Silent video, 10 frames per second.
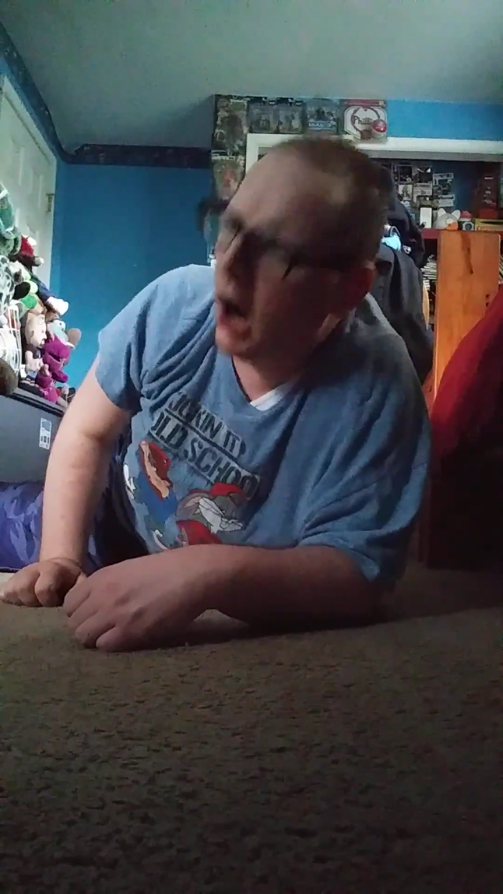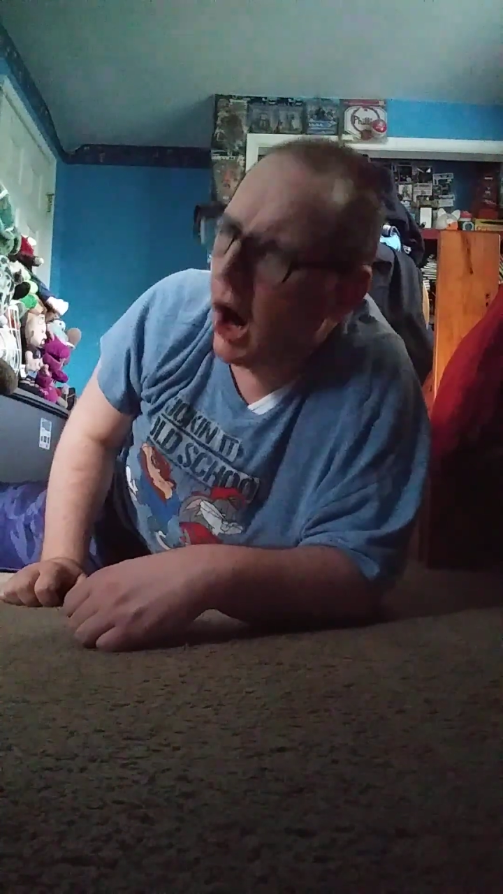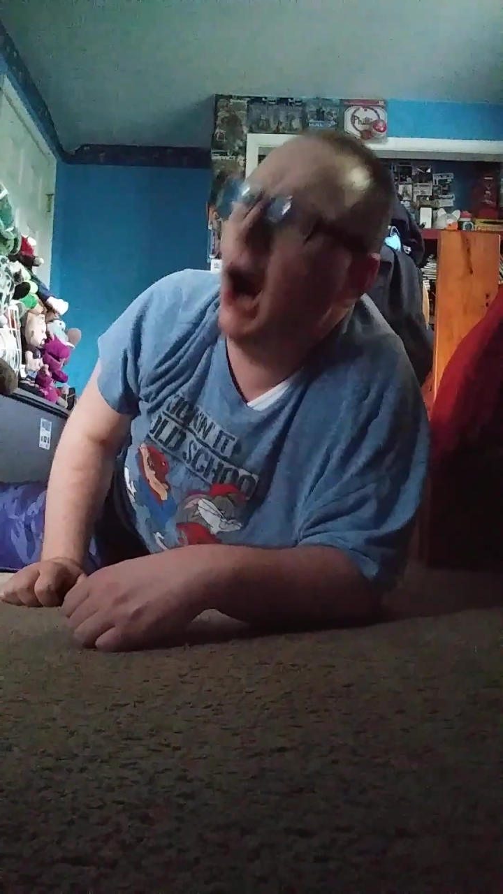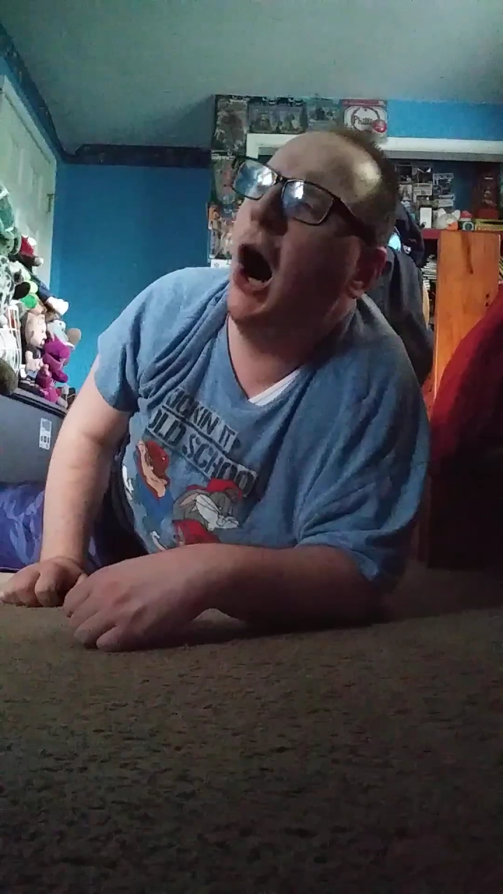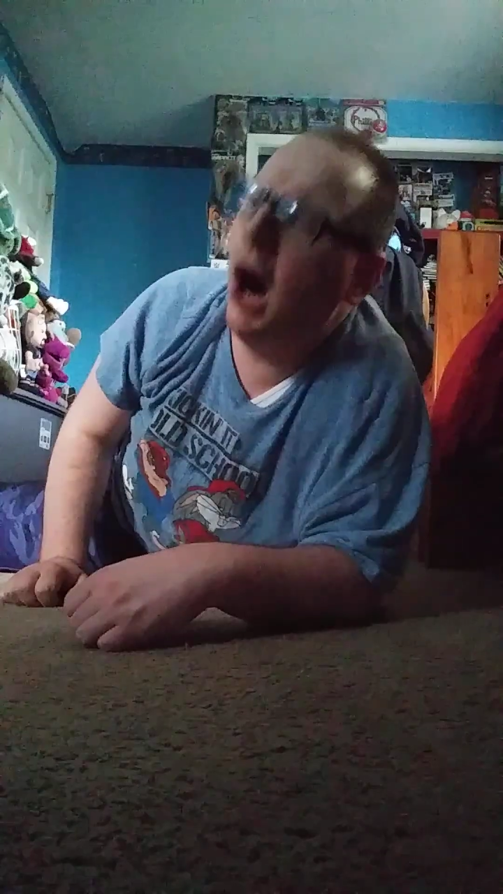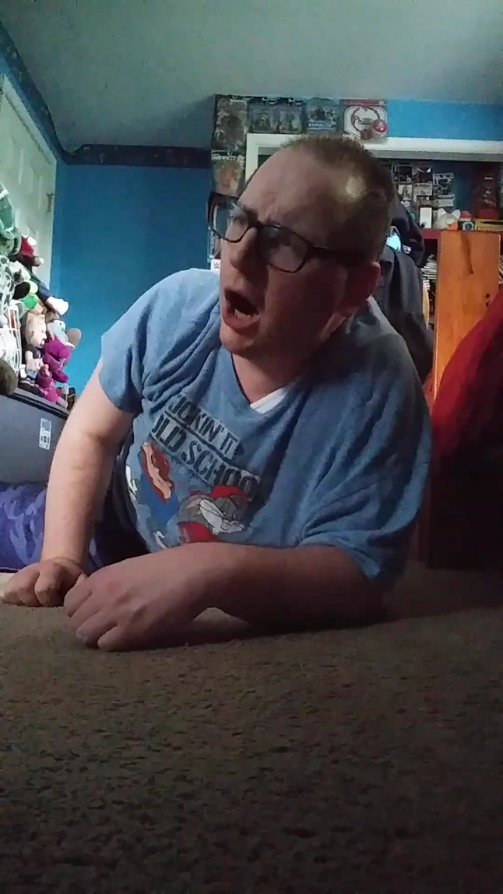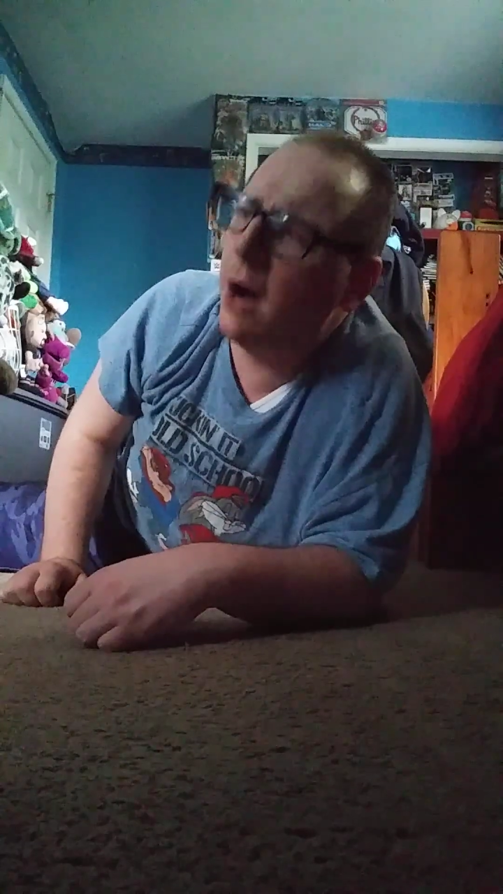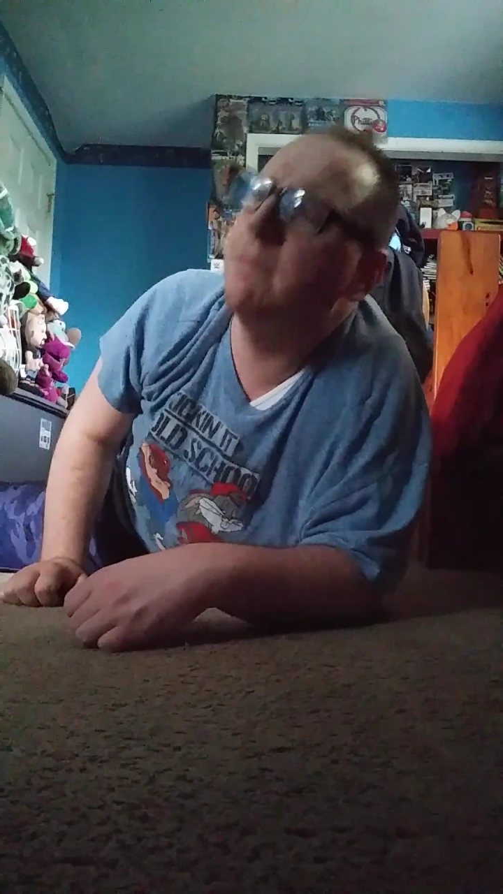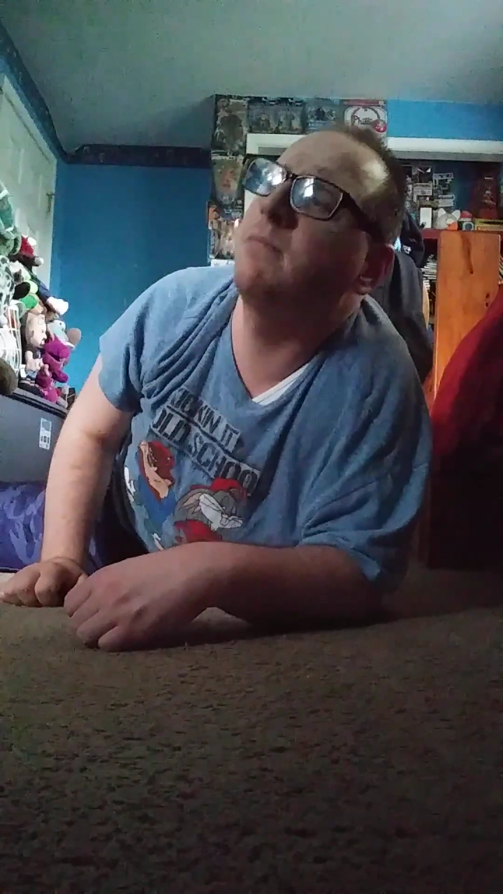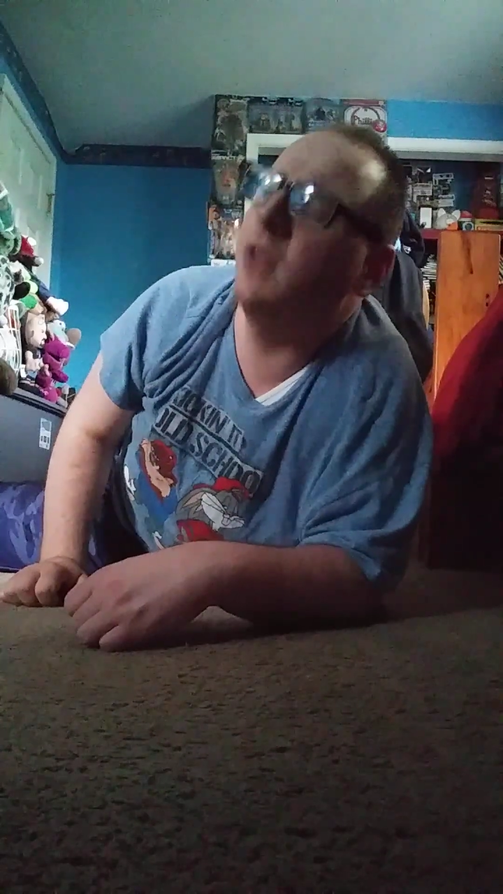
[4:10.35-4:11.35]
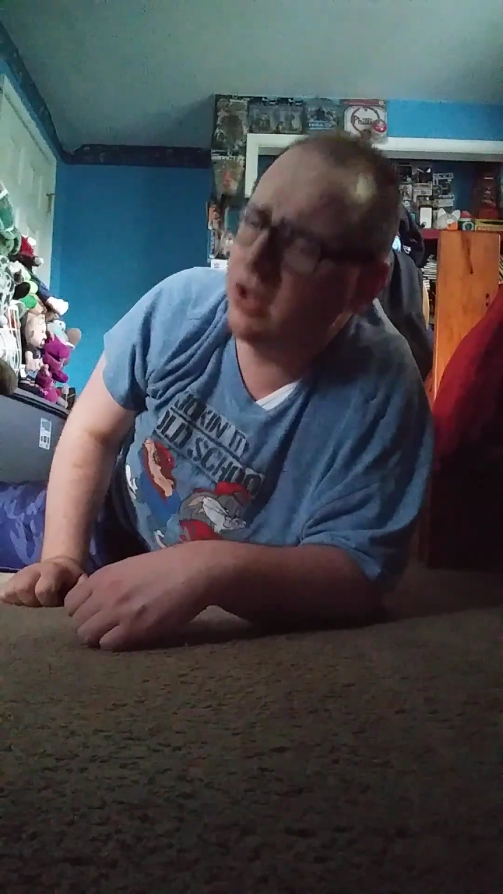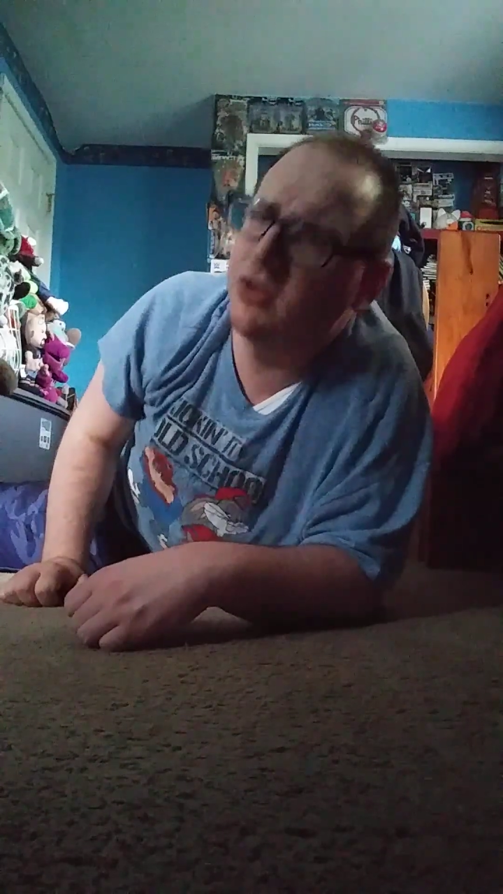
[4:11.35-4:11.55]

of the